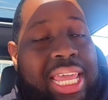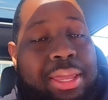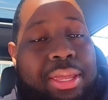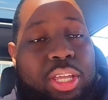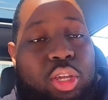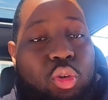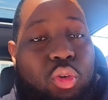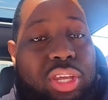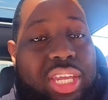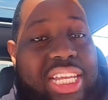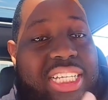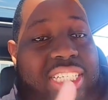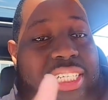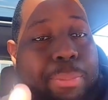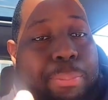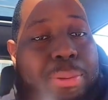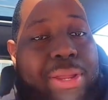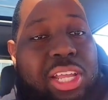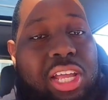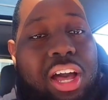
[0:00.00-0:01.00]
you can get to the
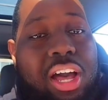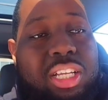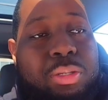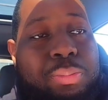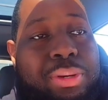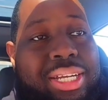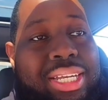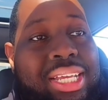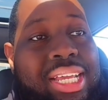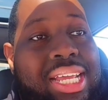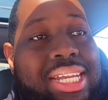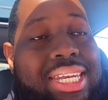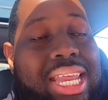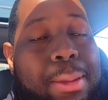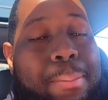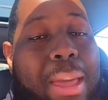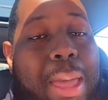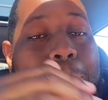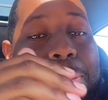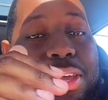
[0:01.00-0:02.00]
playoffs, but that
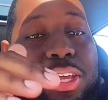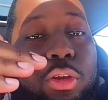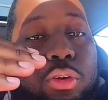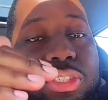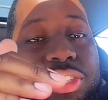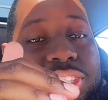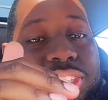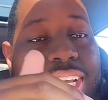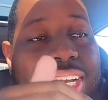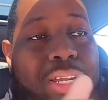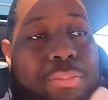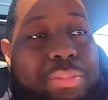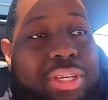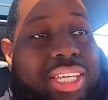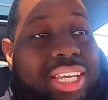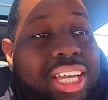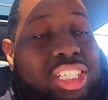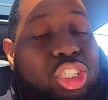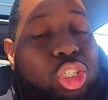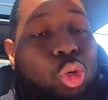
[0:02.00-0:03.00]
might be your ceiling
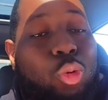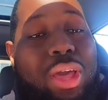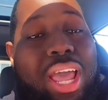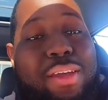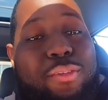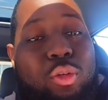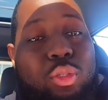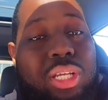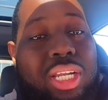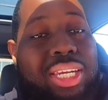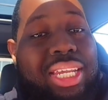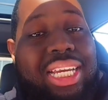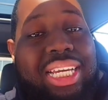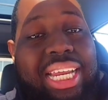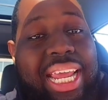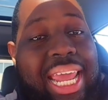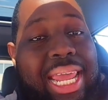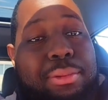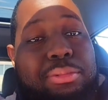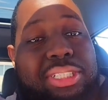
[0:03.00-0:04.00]
because you don't have those elite
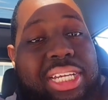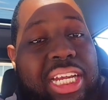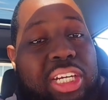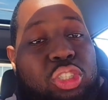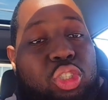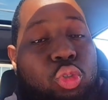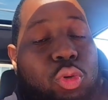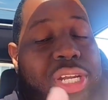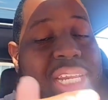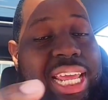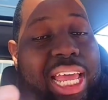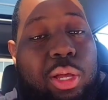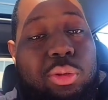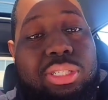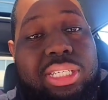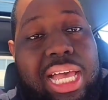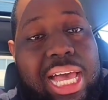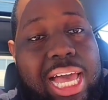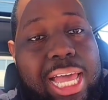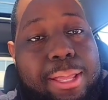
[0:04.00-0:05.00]
game changers on the
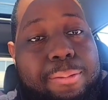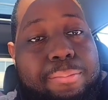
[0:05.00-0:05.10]
outside.